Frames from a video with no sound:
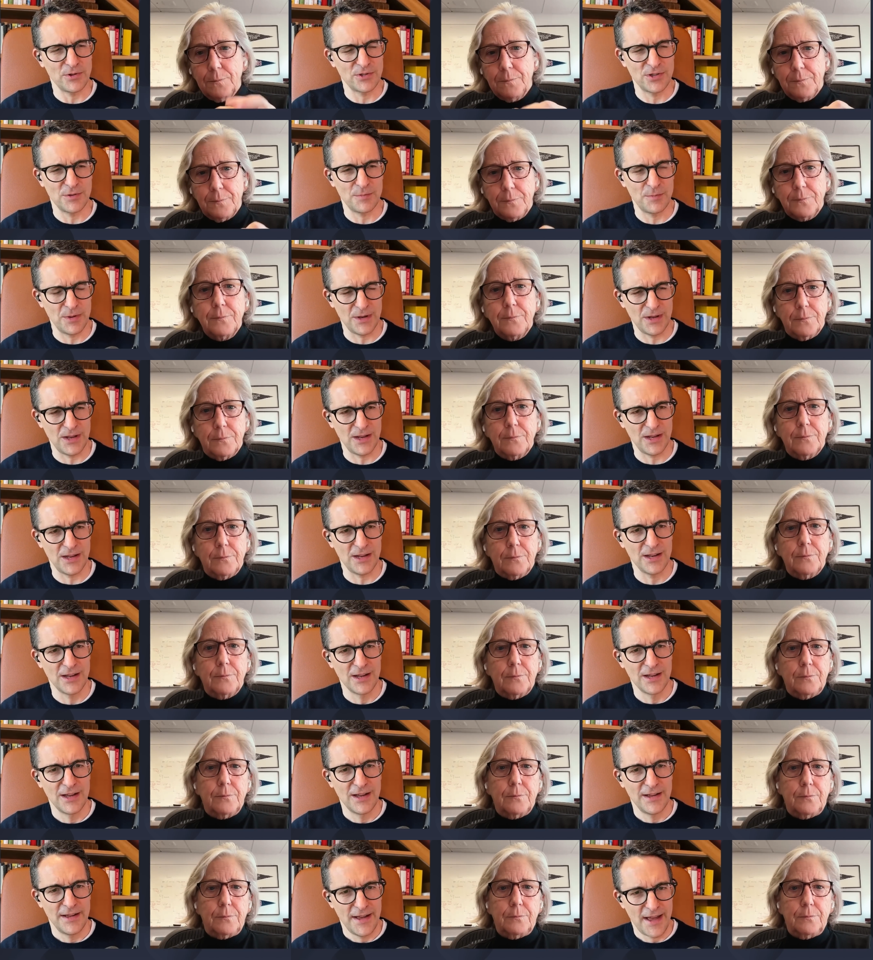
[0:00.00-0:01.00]
Speaker 1: to be
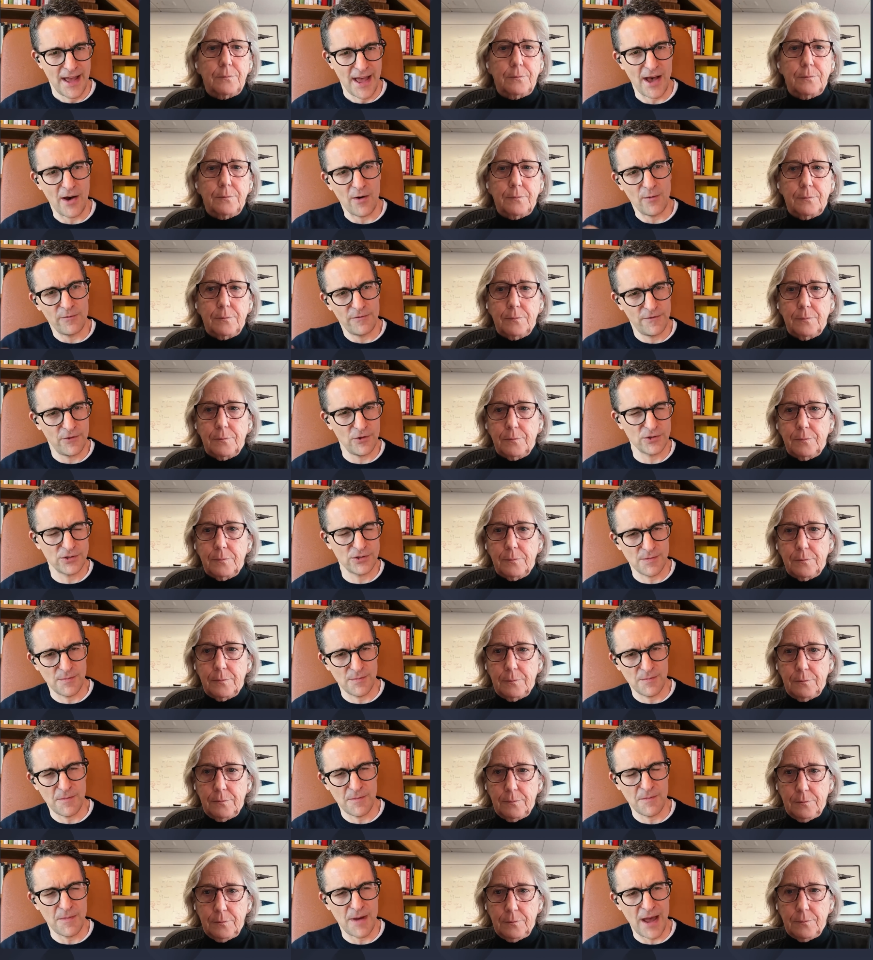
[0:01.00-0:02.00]
helpful to
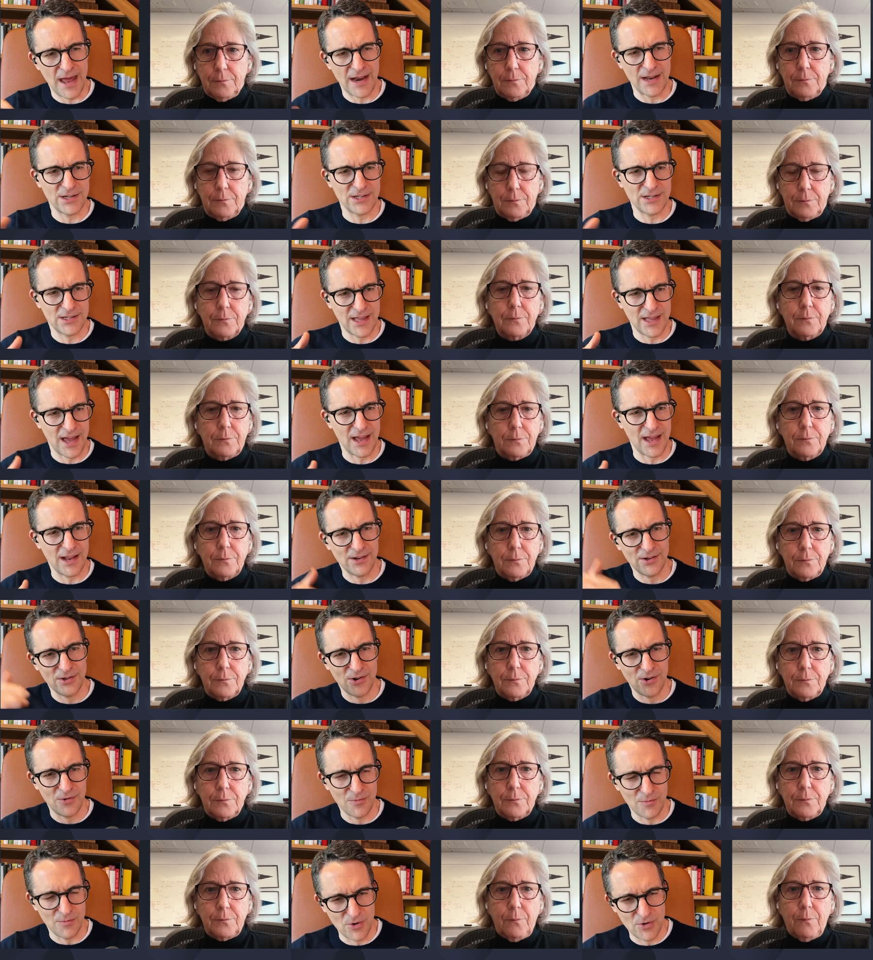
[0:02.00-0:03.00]
manage that you
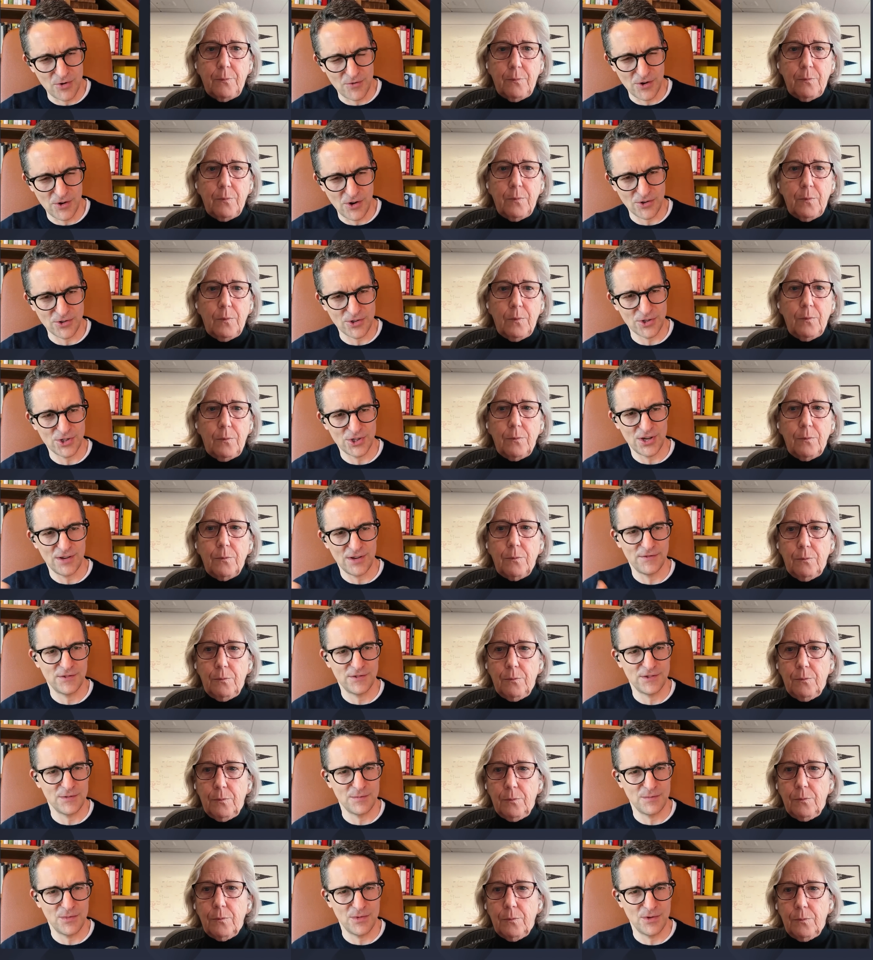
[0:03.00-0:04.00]
know moving on to
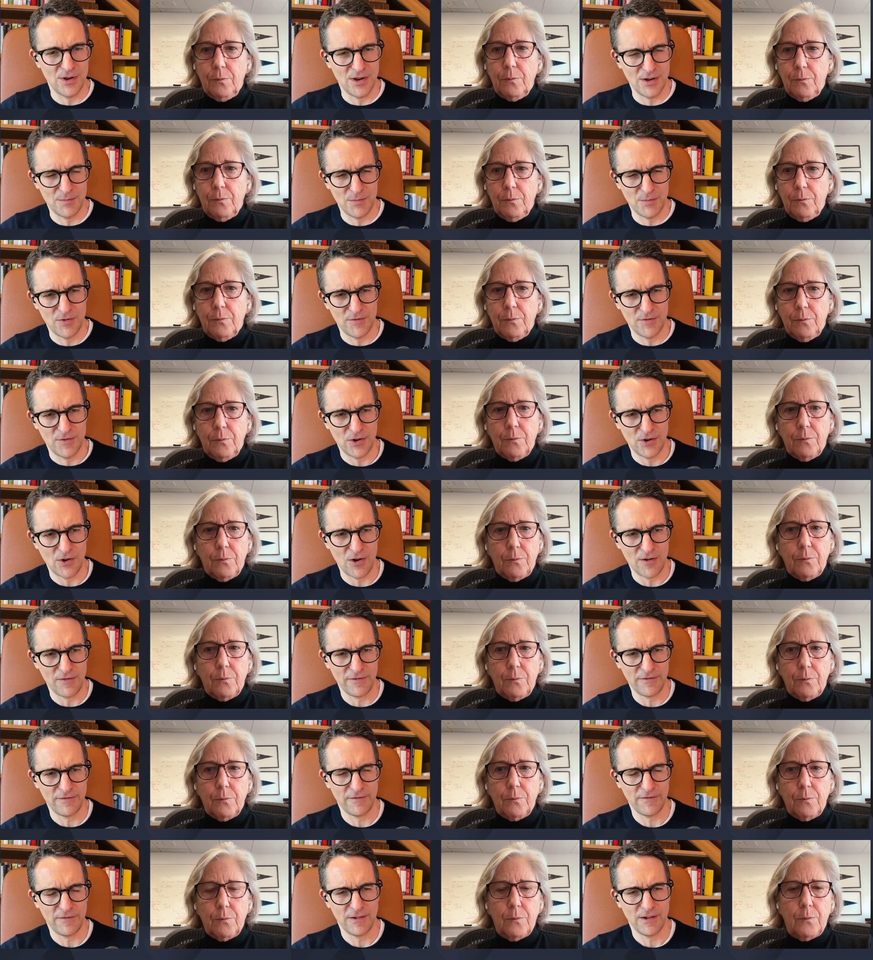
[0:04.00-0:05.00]
shift and, and moving
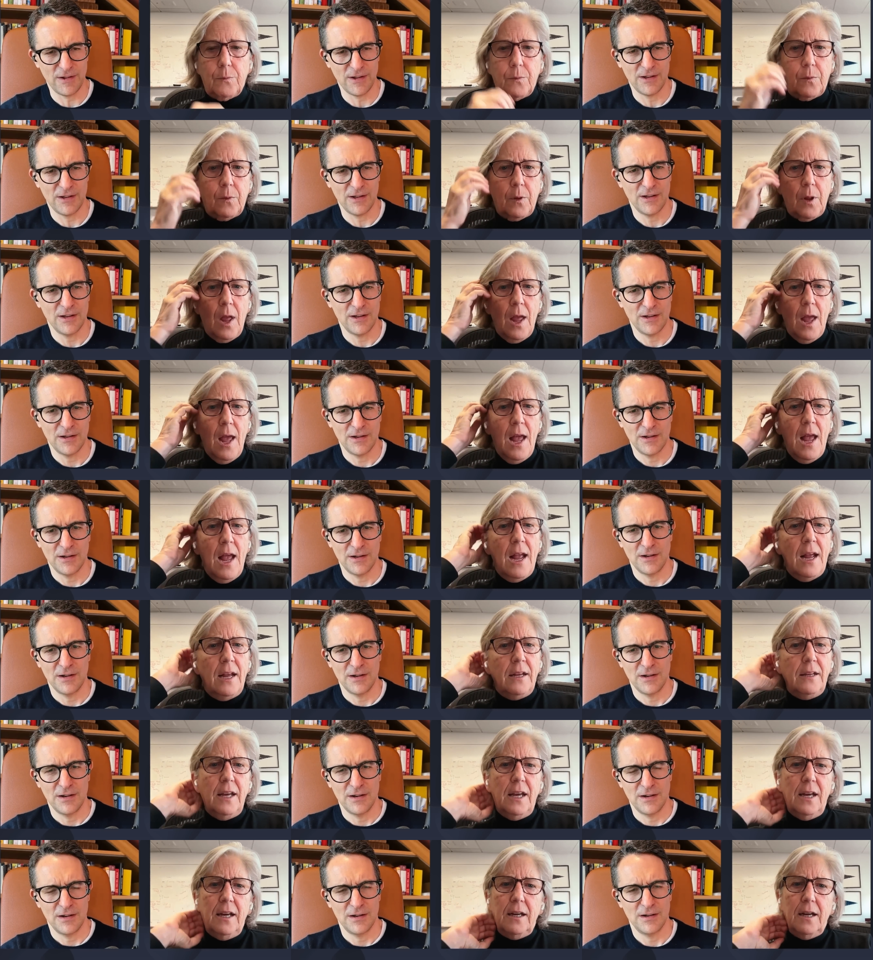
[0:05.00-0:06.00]
off
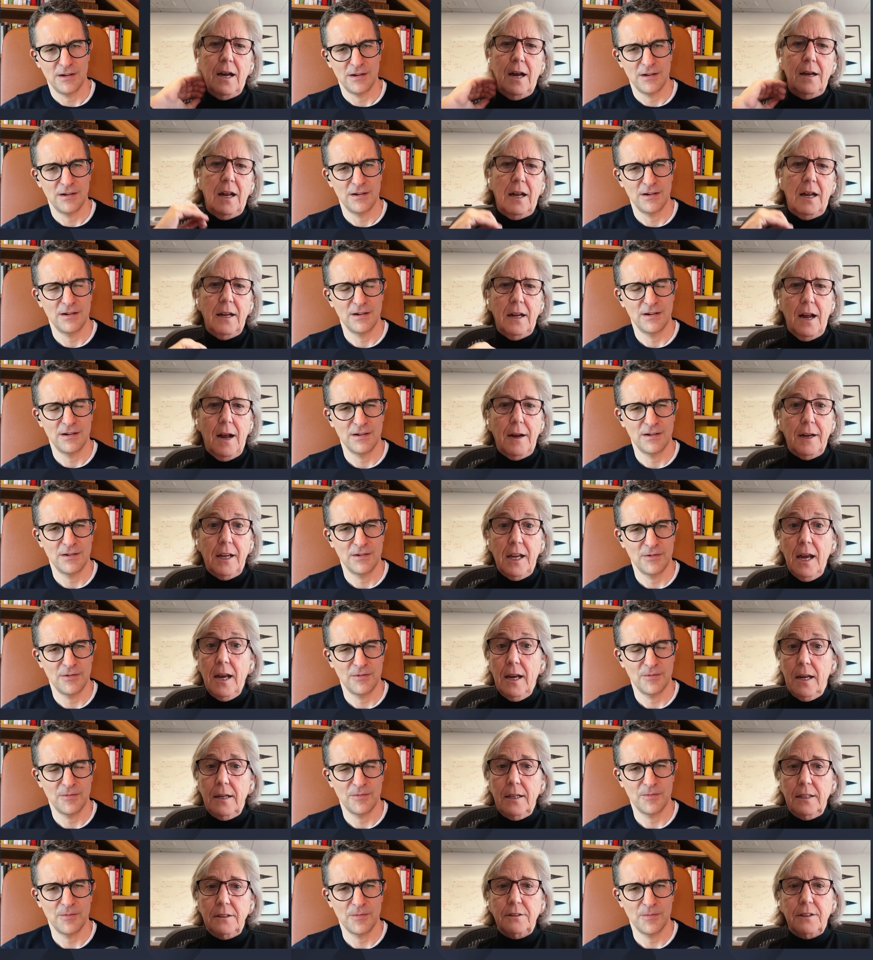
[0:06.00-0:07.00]
Speaker 2: yeah I, I,
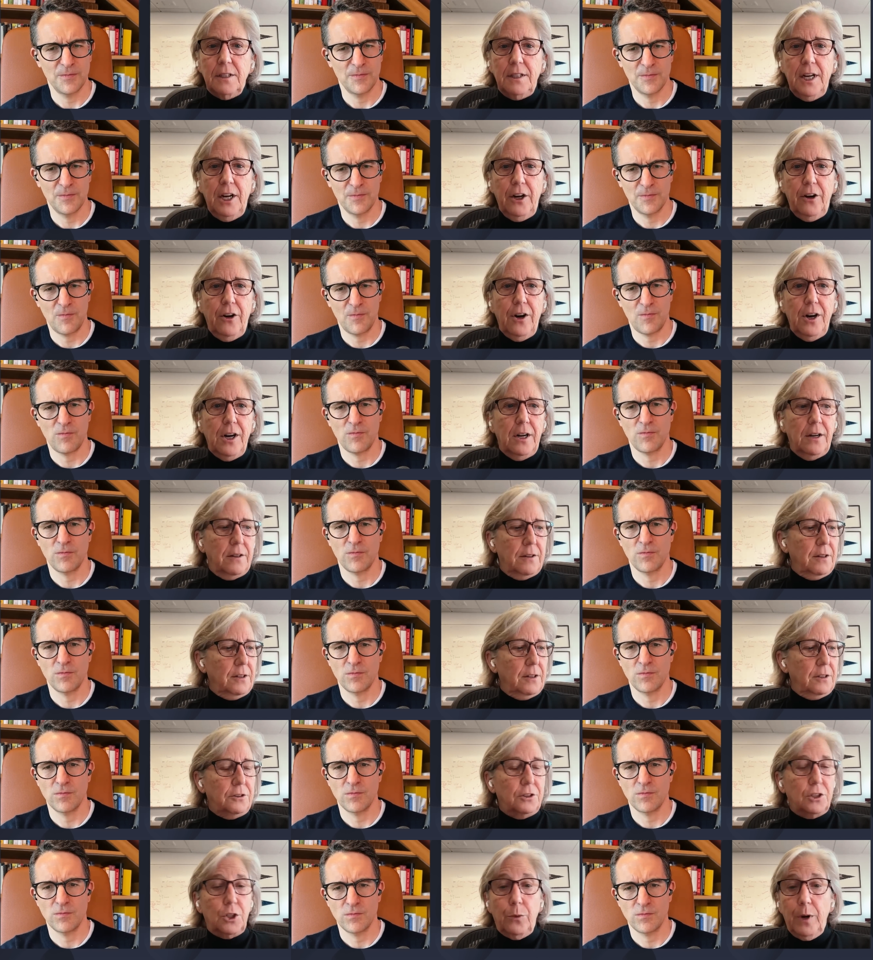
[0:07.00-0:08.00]
again it's an area
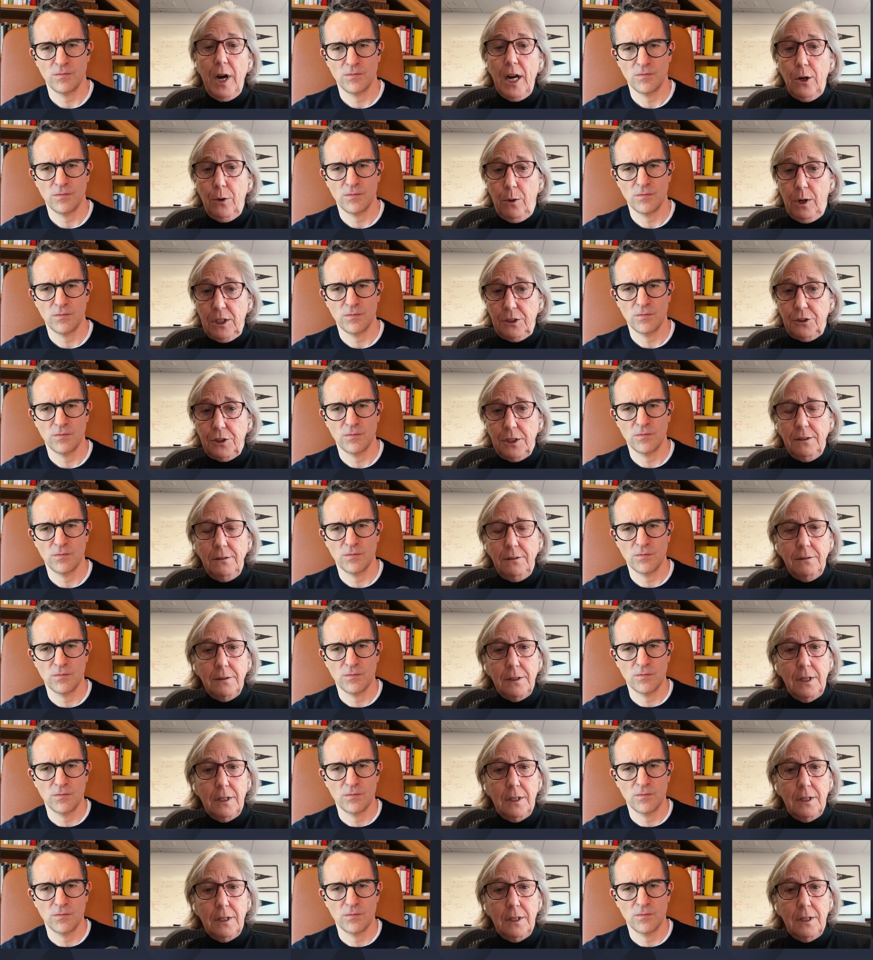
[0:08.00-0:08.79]
it's a great question